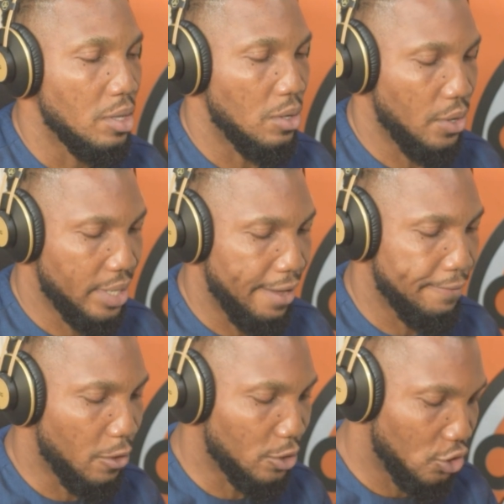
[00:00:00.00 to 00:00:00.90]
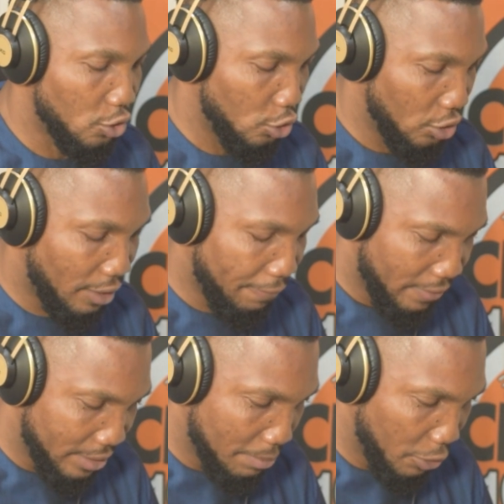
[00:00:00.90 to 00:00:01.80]
Okay, first, the
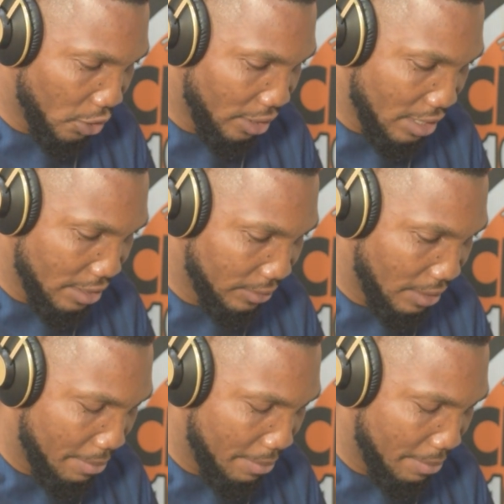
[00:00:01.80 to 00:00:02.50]
difference majorly is